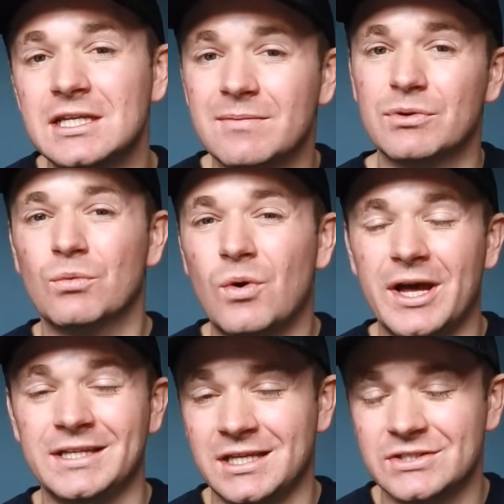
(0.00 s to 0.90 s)
number
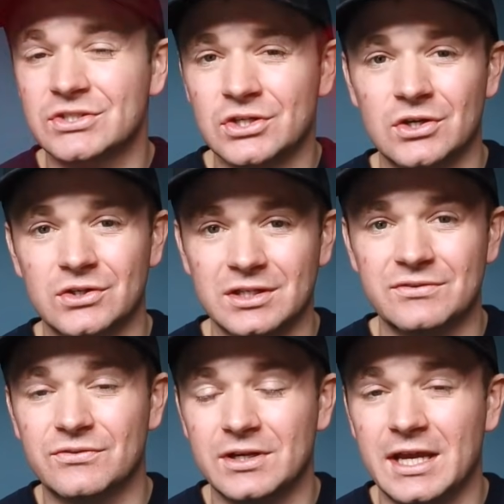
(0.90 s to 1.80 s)
one, it is currently
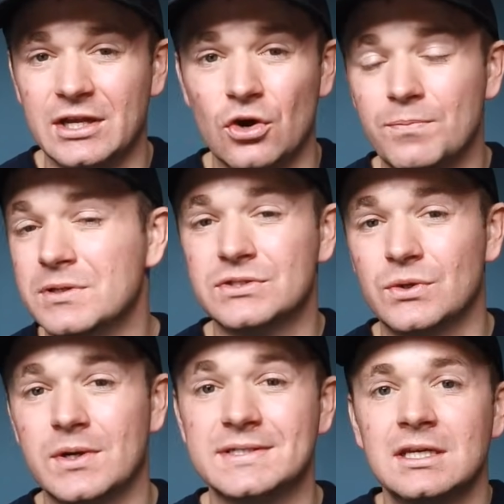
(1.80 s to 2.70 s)
free and open
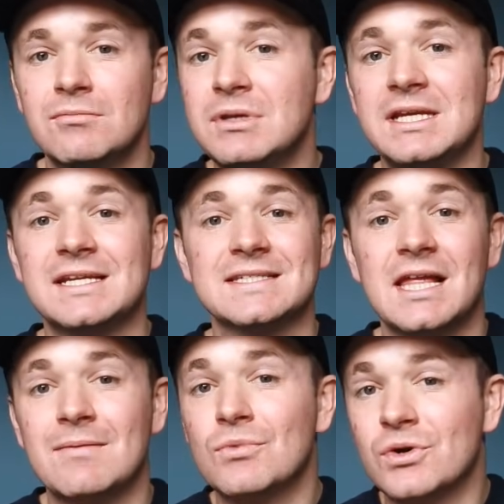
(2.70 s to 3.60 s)
sourced, meaning it is a
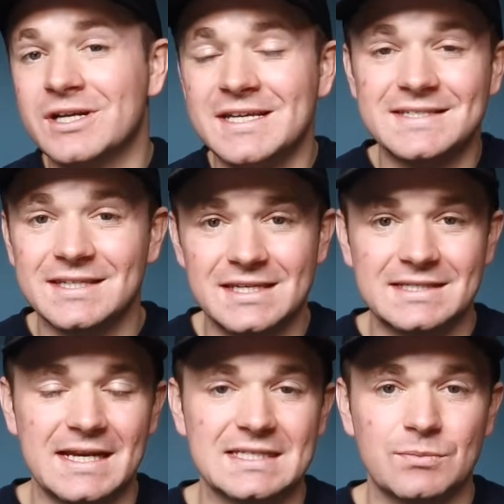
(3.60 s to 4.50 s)
lot more easily
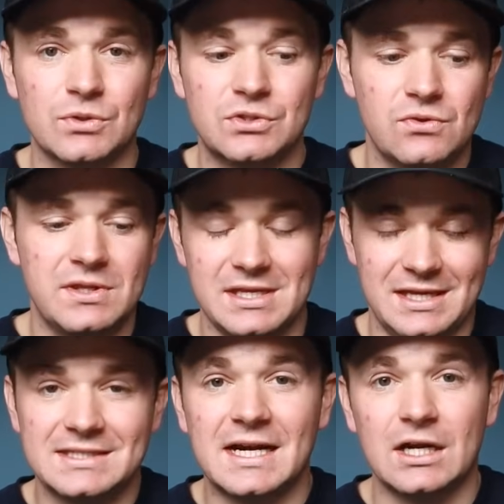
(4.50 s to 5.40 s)
accessible to the
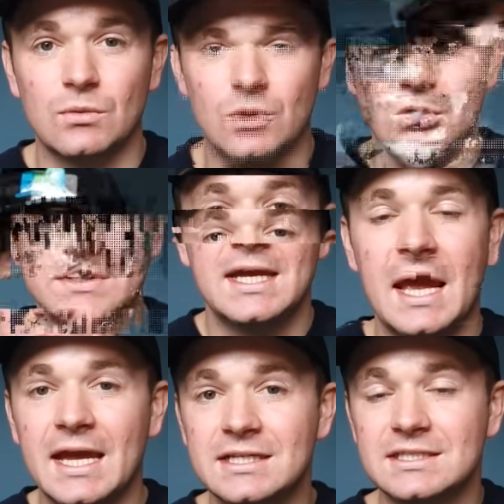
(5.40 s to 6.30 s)
entire world.
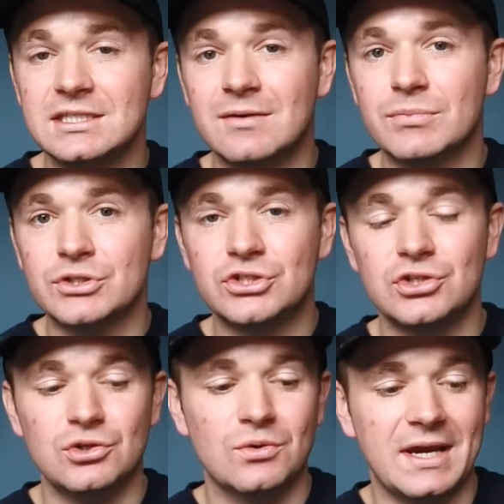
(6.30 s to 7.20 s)
And number
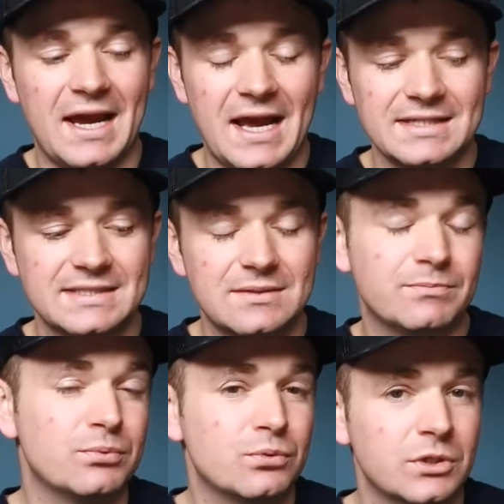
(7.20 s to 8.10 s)
two, it has
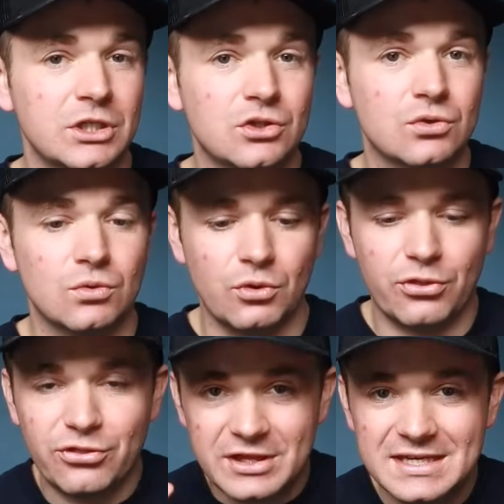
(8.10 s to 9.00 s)
some pretty cool
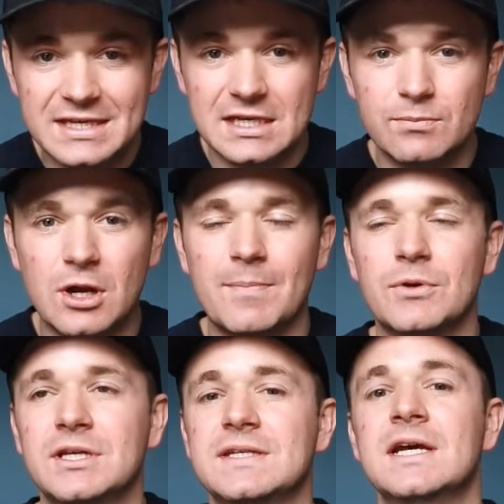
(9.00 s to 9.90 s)
thinking properties